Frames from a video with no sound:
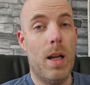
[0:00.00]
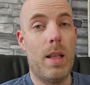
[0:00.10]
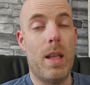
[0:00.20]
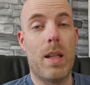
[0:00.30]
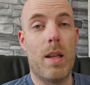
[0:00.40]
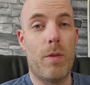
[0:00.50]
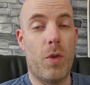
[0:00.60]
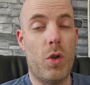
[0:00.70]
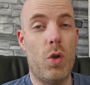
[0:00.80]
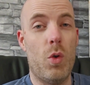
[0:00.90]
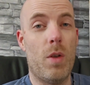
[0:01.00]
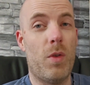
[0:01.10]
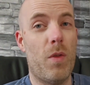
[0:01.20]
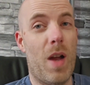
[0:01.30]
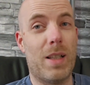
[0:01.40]
And then for you, if
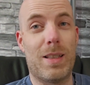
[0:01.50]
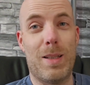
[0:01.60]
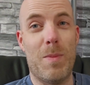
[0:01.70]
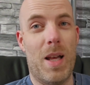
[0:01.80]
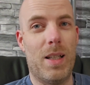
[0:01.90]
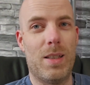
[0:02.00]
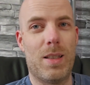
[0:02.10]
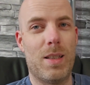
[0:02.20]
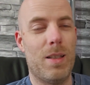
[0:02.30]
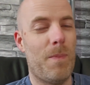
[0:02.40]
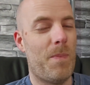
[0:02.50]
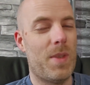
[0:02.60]
you've actually managed to